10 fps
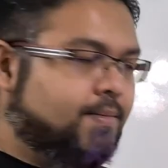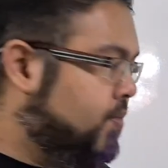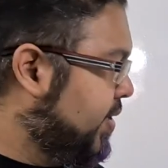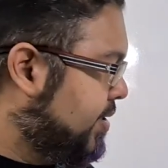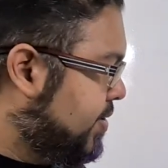
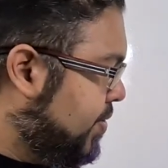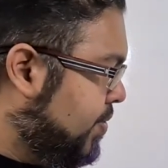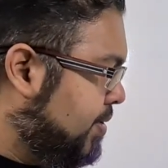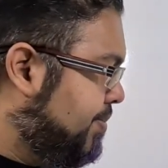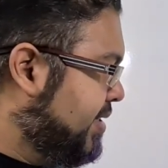we
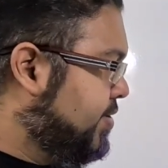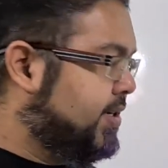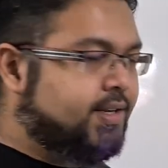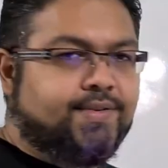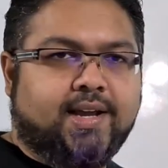don't put 3
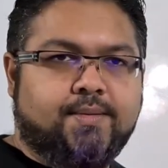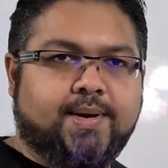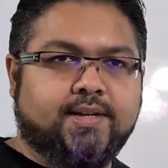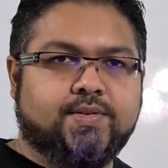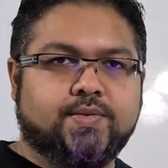divided
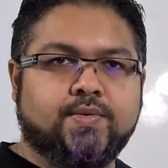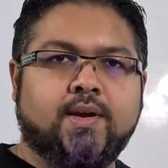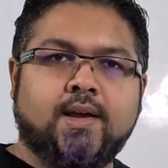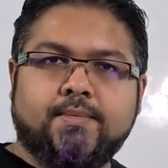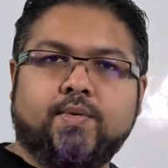by 2,
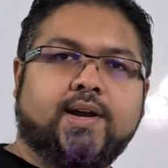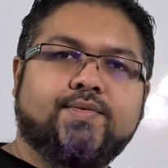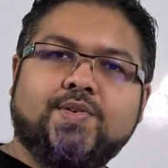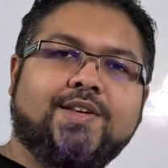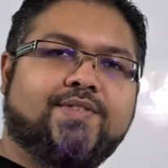but we have
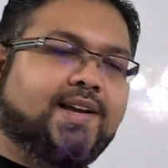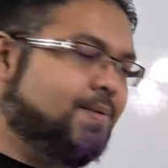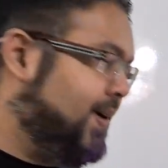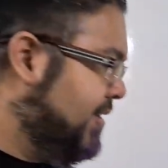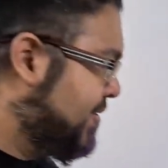2 divided
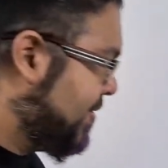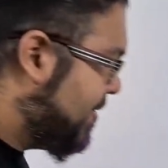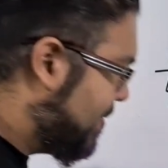by 2,